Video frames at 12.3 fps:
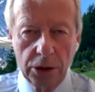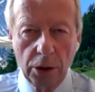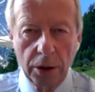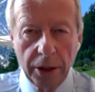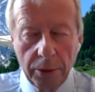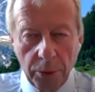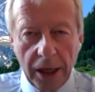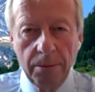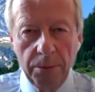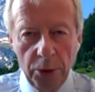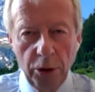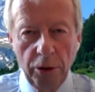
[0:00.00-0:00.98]
so the
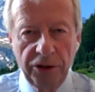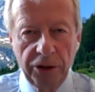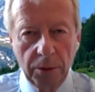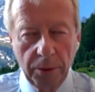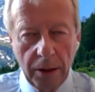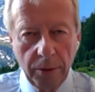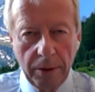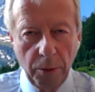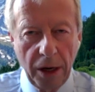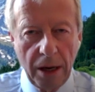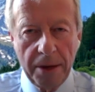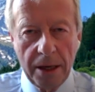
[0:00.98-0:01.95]
real moves,
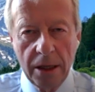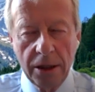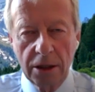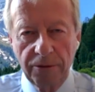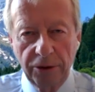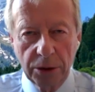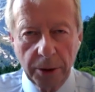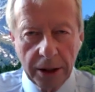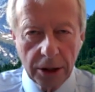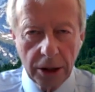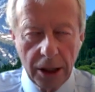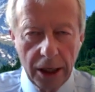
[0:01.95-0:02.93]
we've been in this for
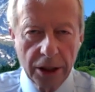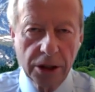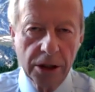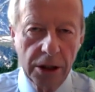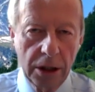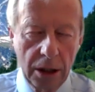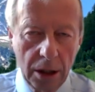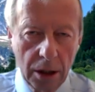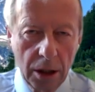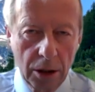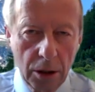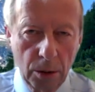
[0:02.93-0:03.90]
20 years to see
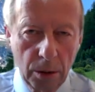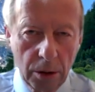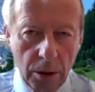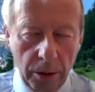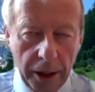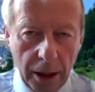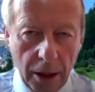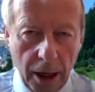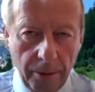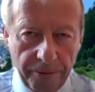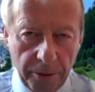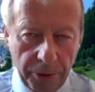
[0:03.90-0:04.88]
gold going
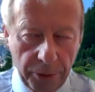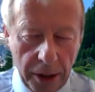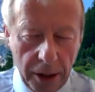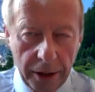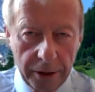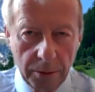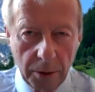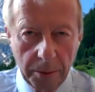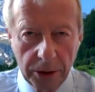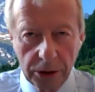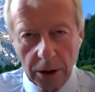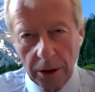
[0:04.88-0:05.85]
up from 300 when
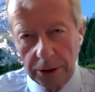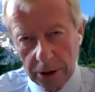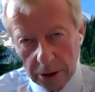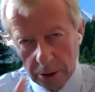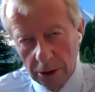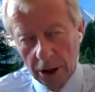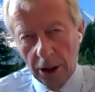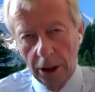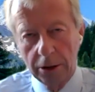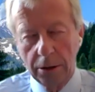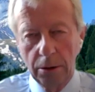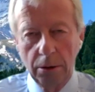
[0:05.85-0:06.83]
we started
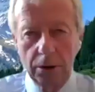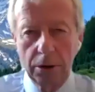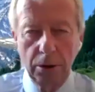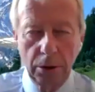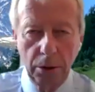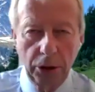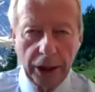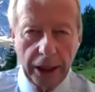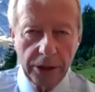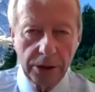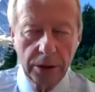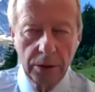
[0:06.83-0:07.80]
to
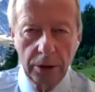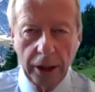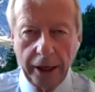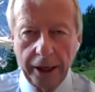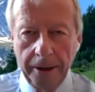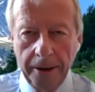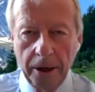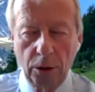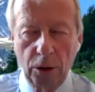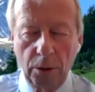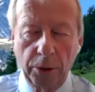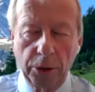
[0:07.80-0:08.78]
2000 today,
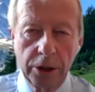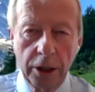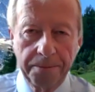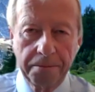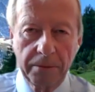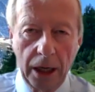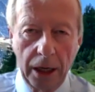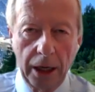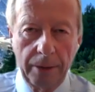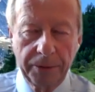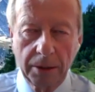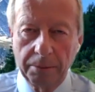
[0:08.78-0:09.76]
almost.
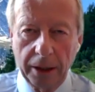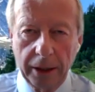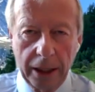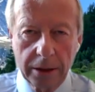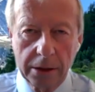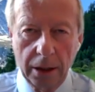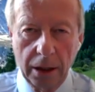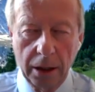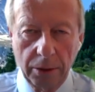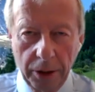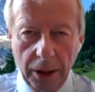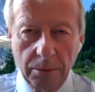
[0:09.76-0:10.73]
Mm-hmm. But that's the
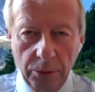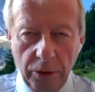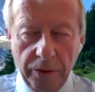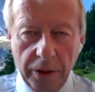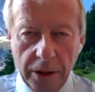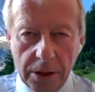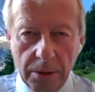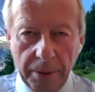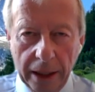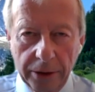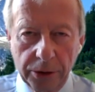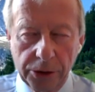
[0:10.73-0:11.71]
real move is
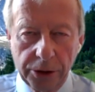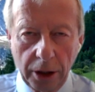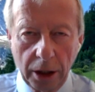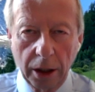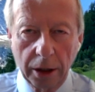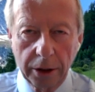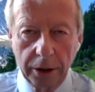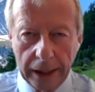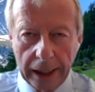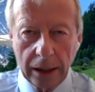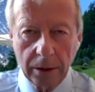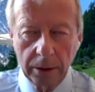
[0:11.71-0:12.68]
about to start
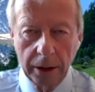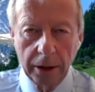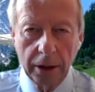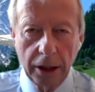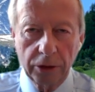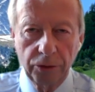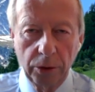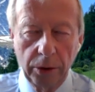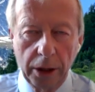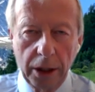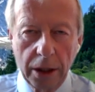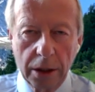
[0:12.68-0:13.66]
now in the next few
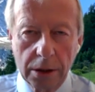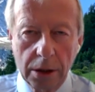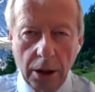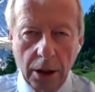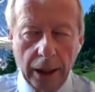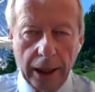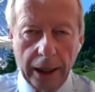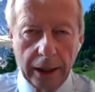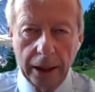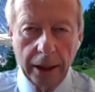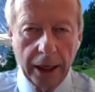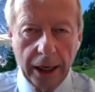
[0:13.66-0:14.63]
years.
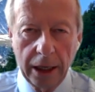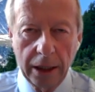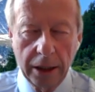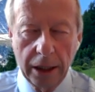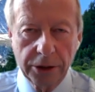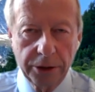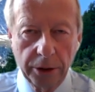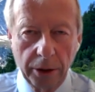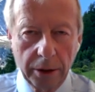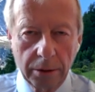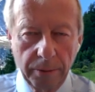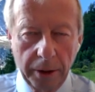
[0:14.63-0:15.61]
And again, it's
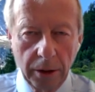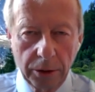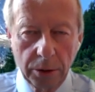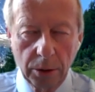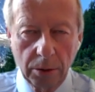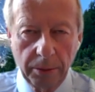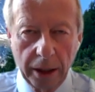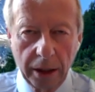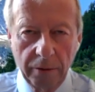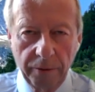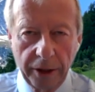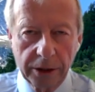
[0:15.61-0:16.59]
we're not talking about
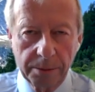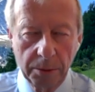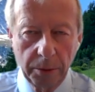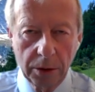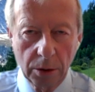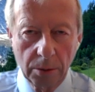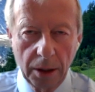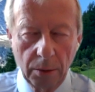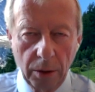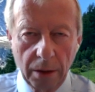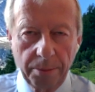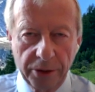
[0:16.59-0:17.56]
investment. We're talking about
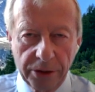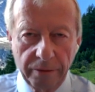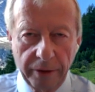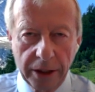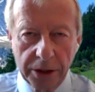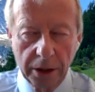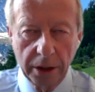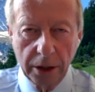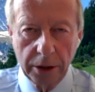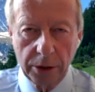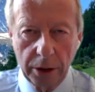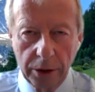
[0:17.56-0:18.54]
wealth preservation and
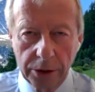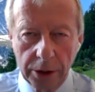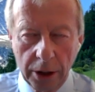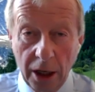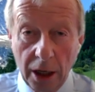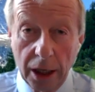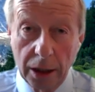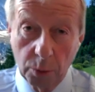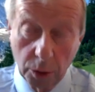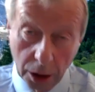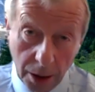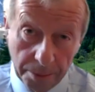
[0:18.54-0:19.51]
insurance. It
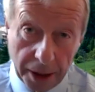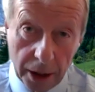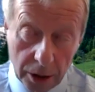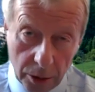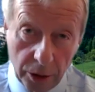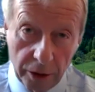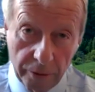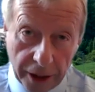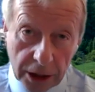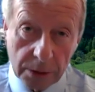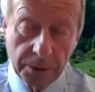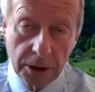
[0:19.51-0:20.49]
will be a good
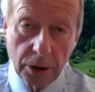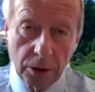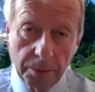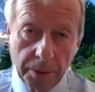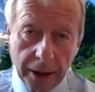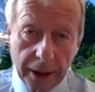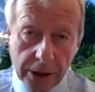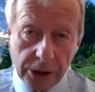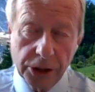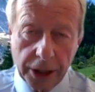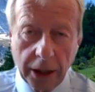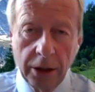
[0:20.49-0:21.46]
investment too, but that's
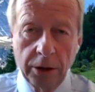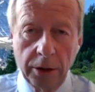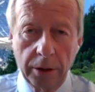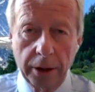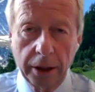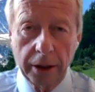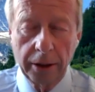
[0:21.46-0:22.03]
secondary